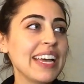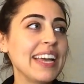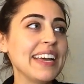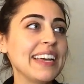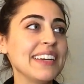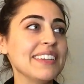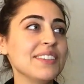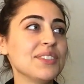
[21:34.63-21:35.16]

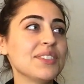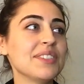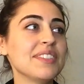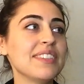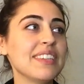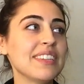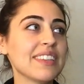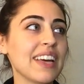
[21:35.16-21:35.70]
and
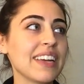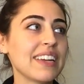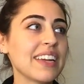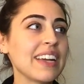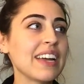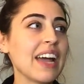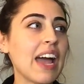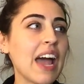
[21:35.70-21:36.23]

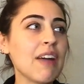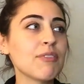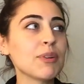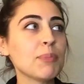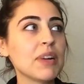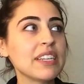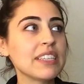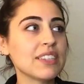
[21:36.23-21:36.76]
like
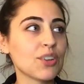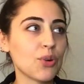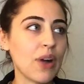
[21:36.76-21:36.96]
everybody in the